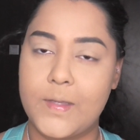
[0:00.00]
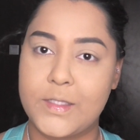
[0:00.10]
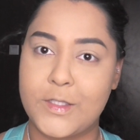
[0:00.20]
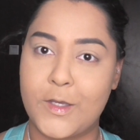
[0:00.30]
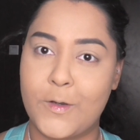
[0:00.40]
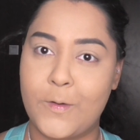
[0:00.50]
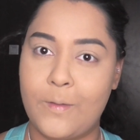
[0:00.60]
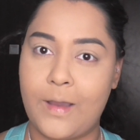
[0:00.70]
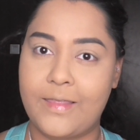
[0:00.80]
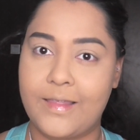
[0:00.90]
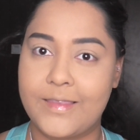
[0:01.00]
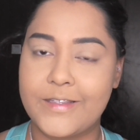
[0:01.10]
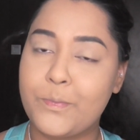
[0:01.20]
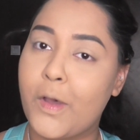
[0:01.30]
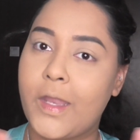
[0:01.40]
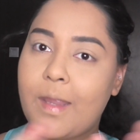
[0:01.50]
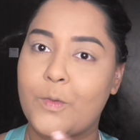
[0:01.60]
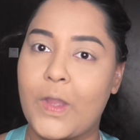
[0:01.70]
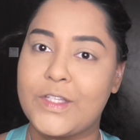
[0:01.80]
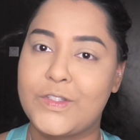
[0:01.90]
So I think this part
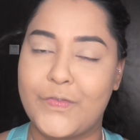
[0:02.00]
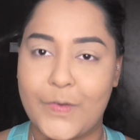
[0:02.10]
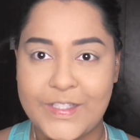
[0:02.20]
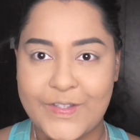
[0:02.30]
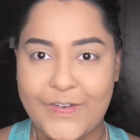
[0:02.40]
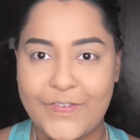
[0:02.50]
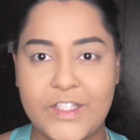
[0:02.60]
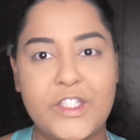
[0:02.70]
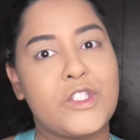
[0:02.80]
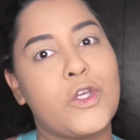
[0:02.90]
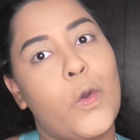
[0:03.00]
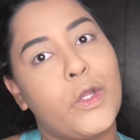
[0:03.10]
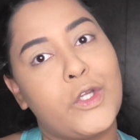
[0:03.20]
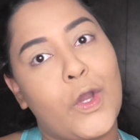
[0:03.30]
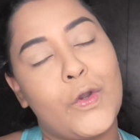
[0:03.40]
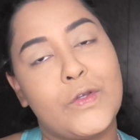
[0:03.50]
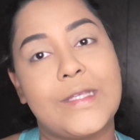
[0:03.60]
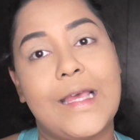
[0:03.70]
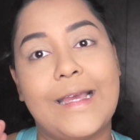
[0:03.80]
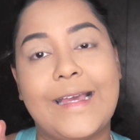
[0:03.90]
I'm going to voice over just so it
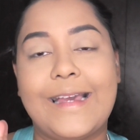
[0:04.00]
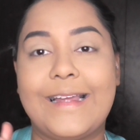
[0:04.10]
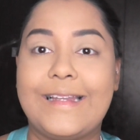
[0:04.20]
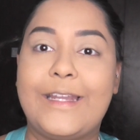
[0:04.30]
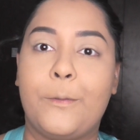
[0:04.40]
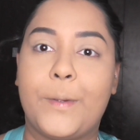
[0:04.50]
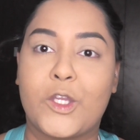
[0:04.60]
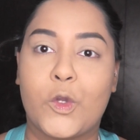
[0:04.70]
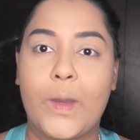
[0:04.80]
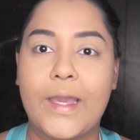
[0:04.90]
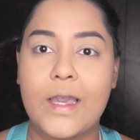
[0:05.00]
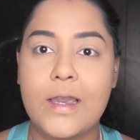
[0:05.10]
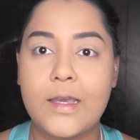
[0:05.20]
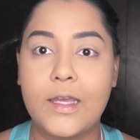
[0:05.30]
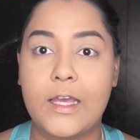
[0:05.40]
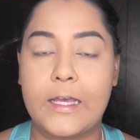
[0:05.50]
goes a little bit quicker.